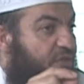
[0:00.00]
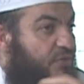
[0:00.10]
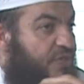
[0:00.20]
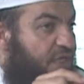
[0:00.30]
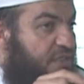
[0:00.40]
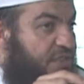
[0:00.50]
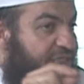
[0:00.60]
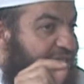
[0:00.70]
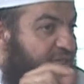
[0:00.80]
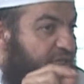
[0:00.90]

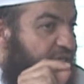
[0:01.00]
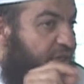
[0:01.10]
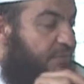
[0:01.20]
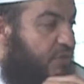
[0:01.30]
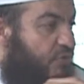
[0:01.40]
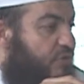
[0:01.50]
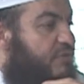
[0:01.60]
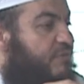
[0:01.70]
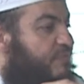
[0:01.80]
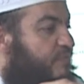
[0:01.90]
quotations that I came
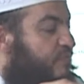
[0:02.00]
across